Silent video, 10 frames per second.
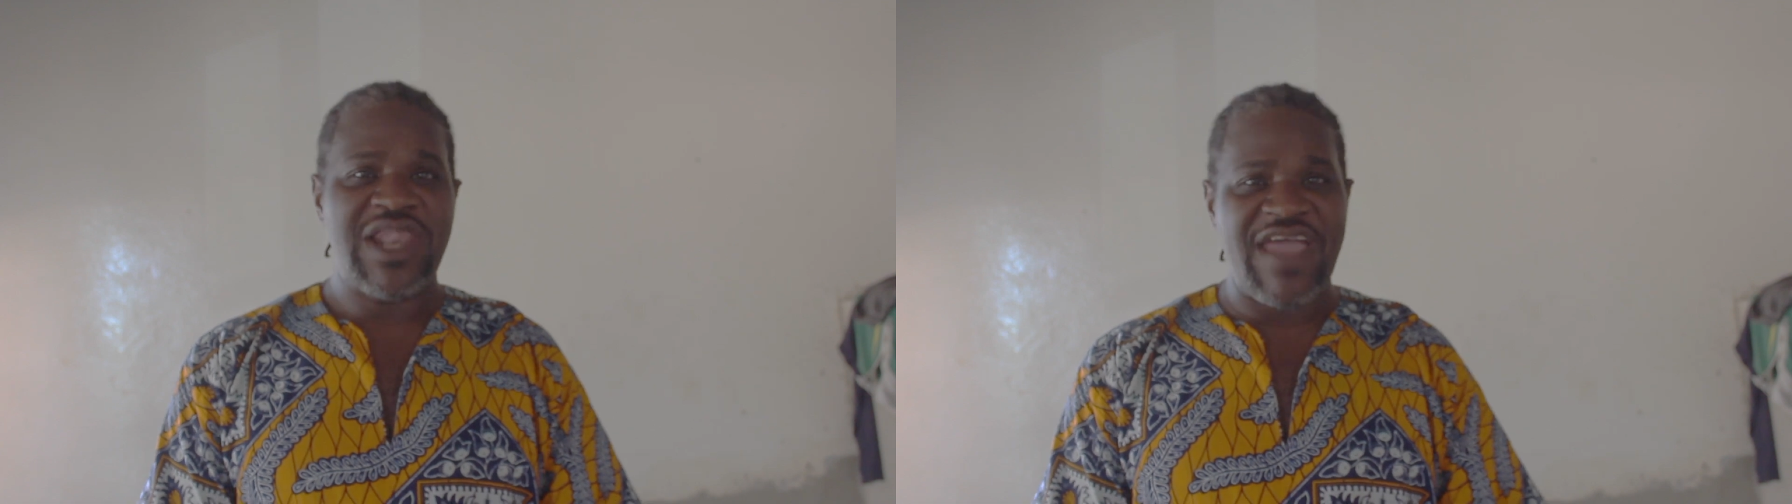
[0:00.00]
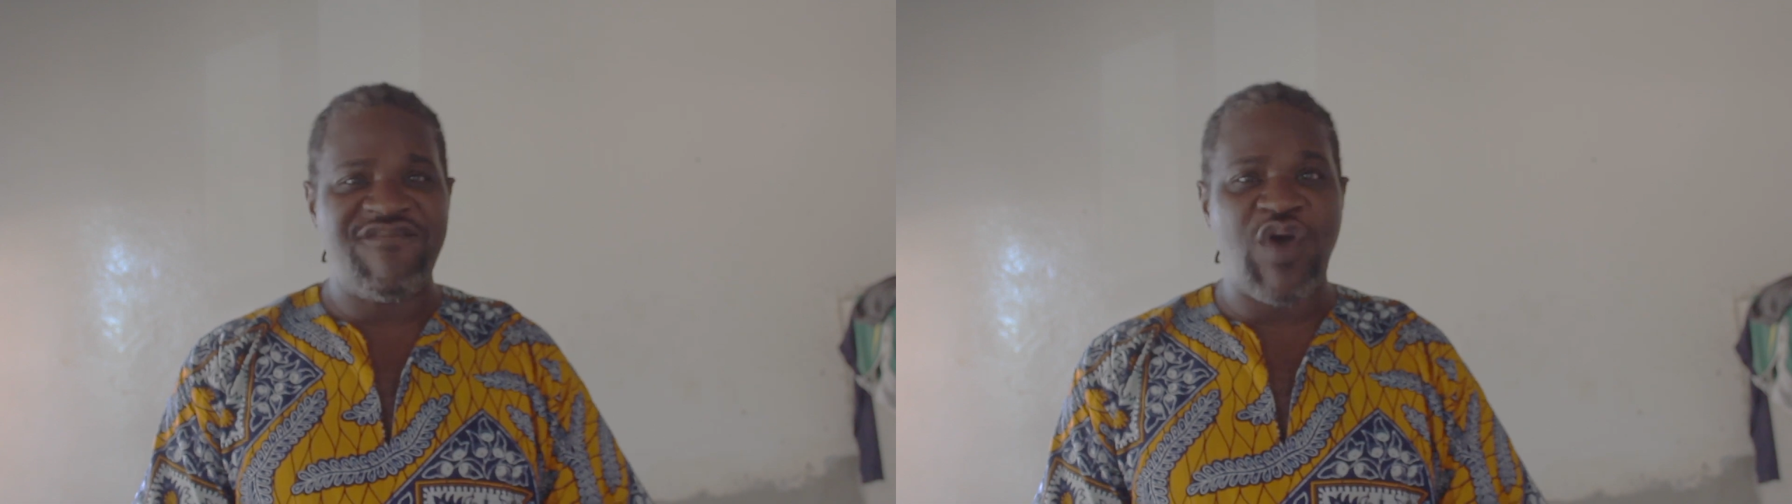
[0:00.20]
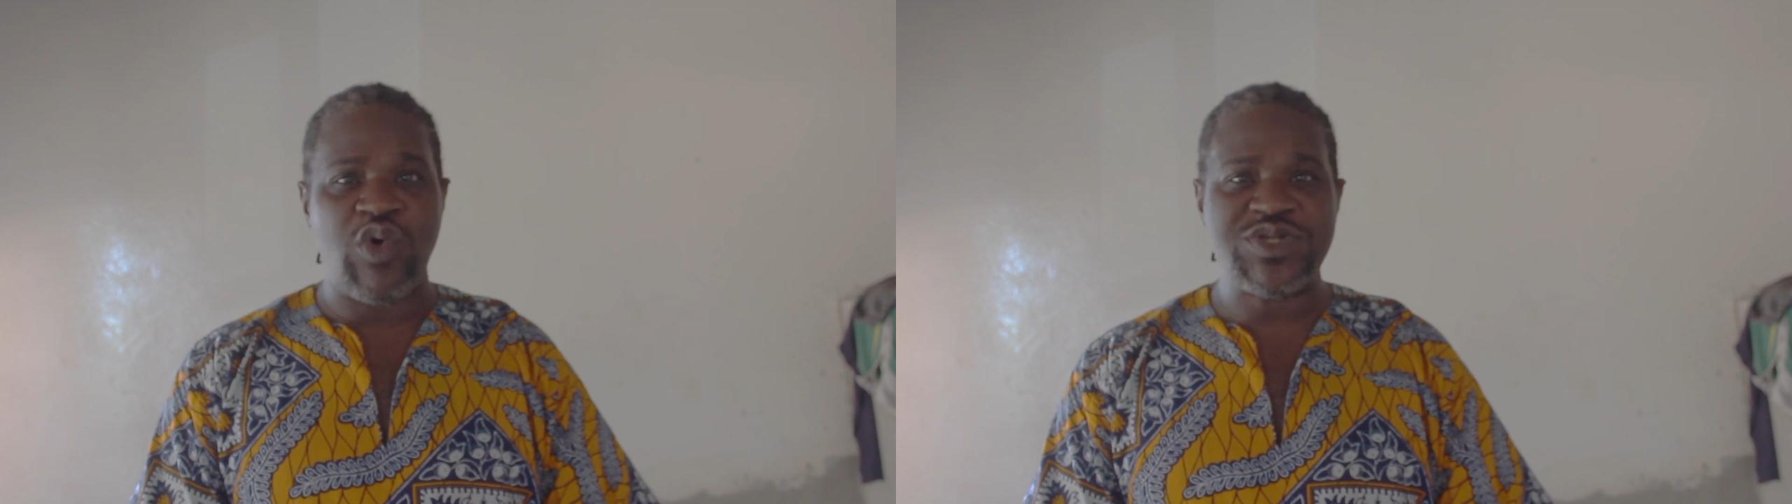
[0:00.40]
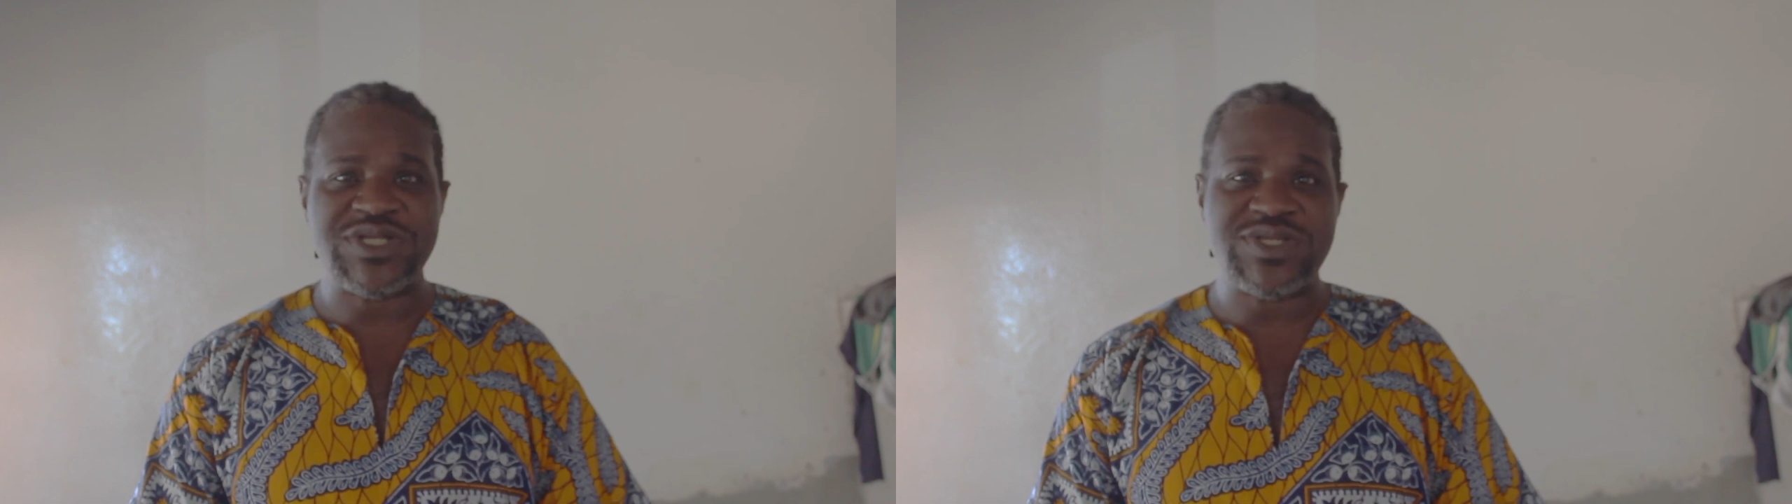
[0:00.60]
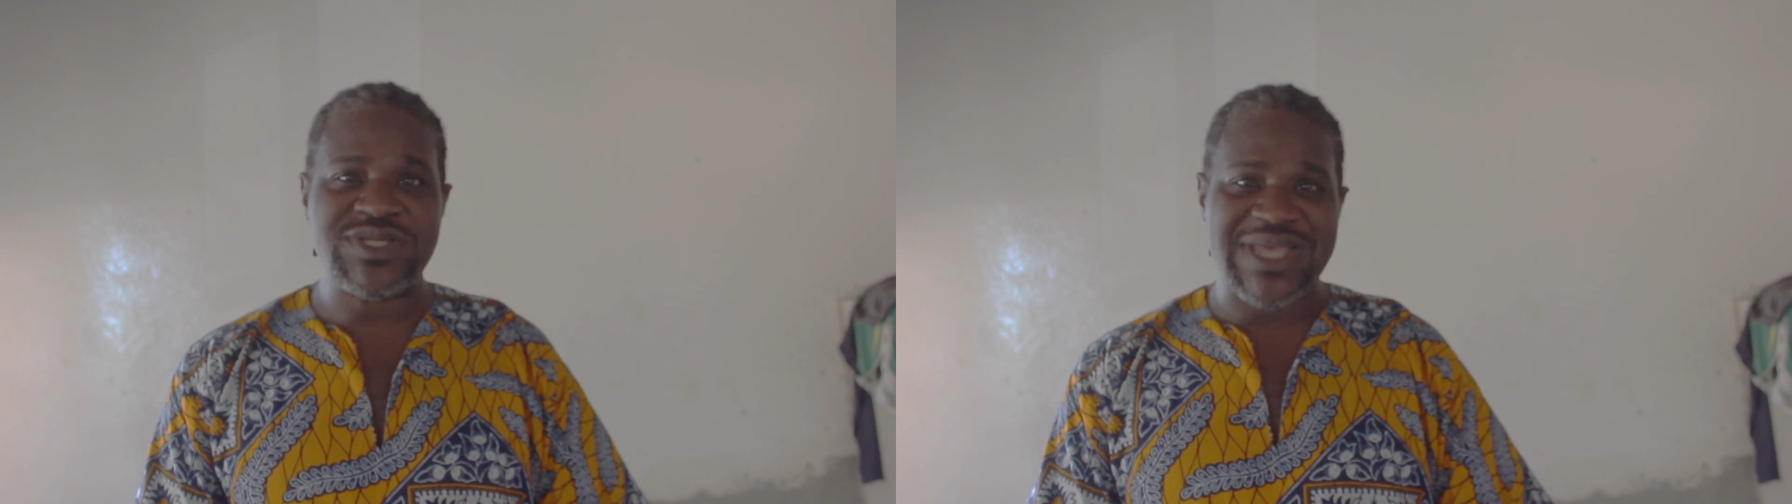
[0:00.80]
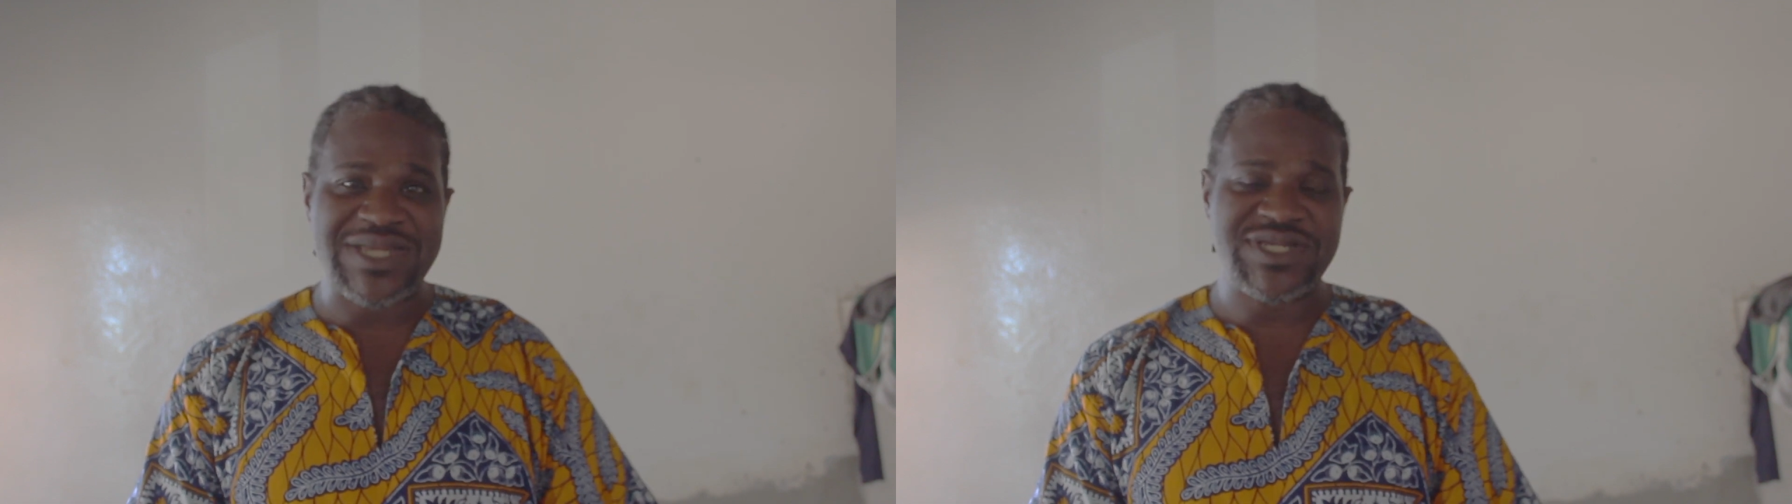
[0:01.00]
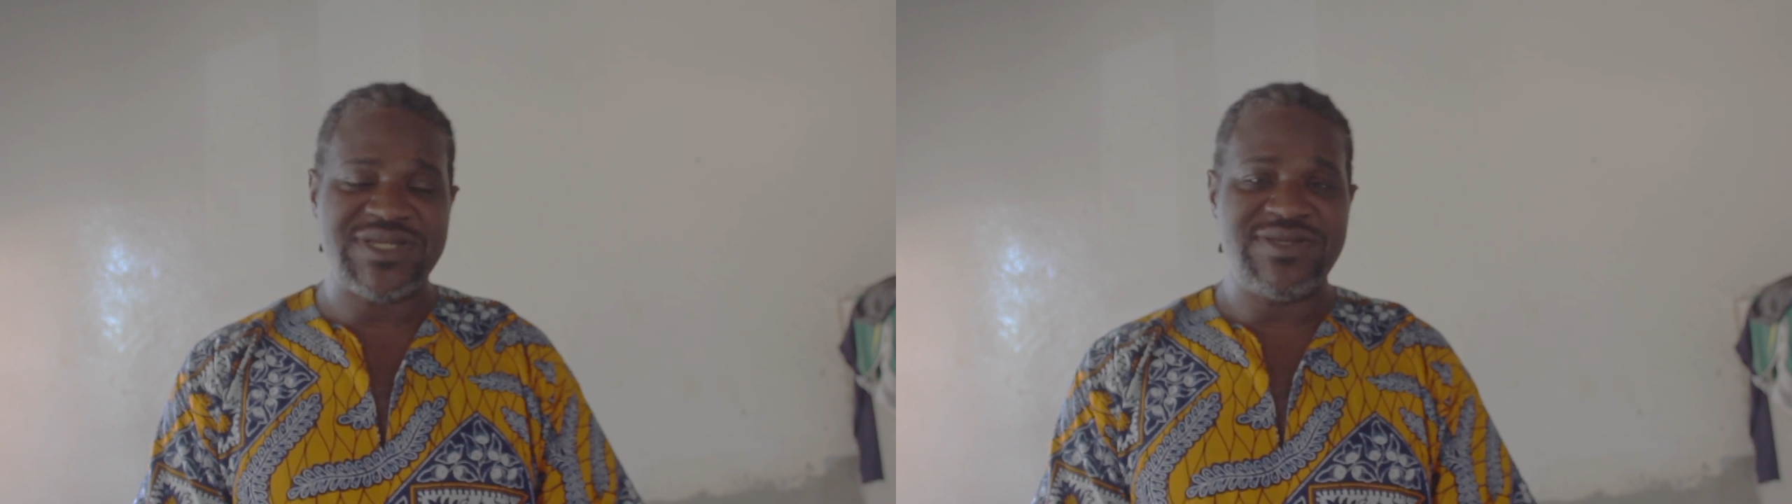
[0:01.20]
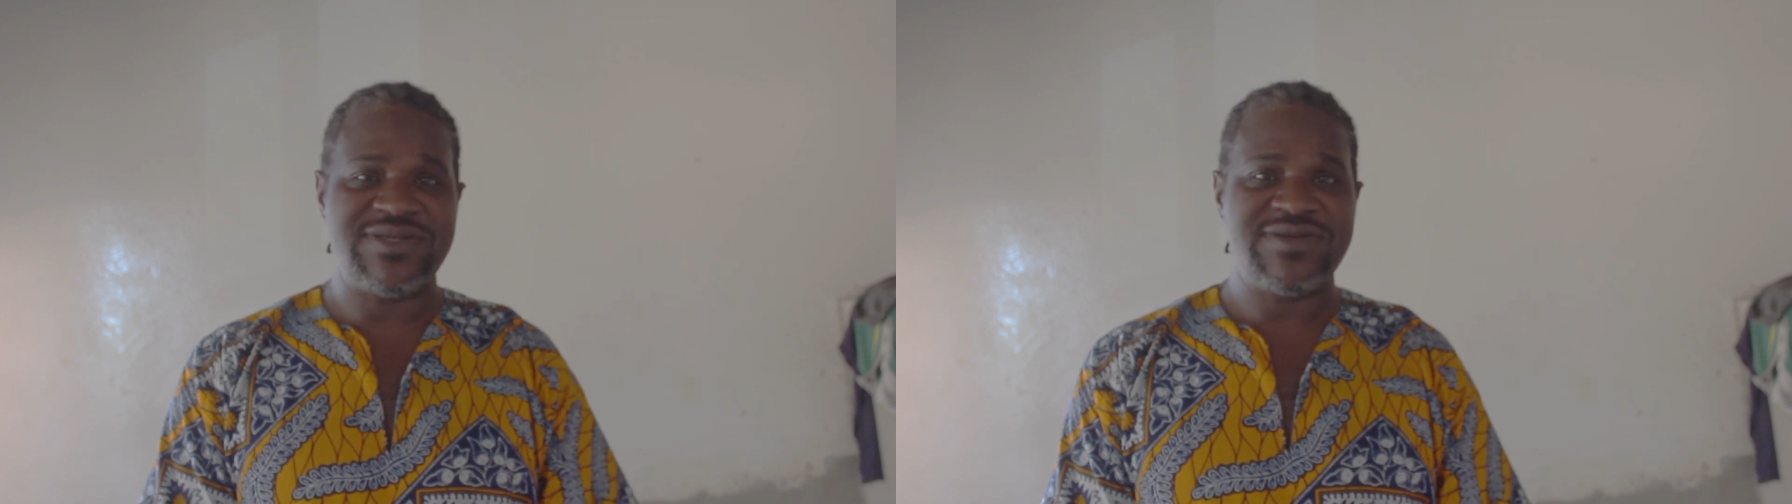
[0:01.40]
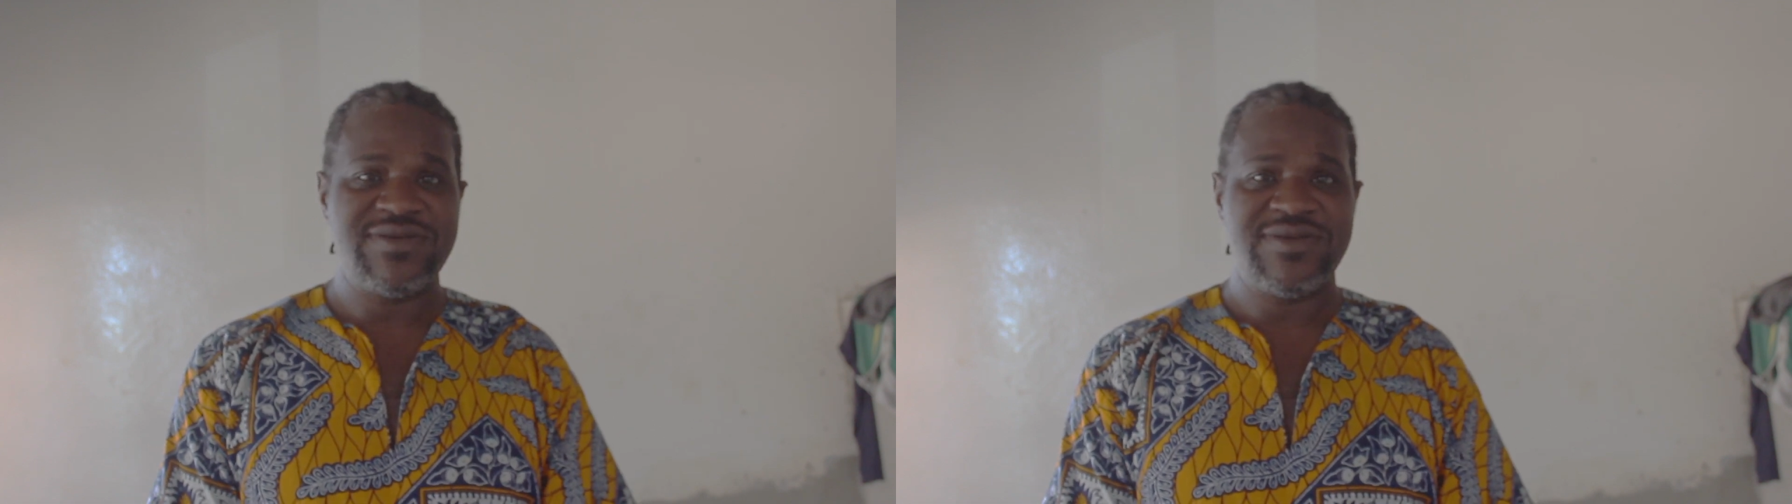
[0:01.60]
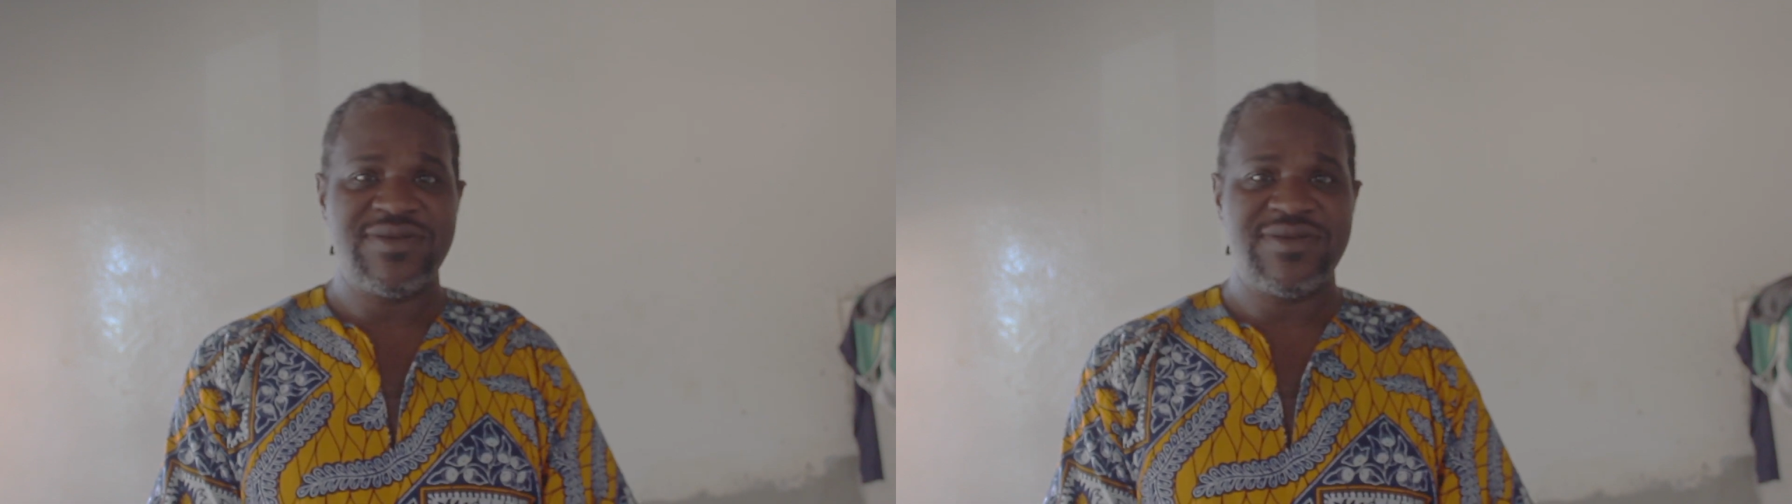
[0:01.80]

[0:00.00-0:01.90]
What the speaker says: life coaching sessions,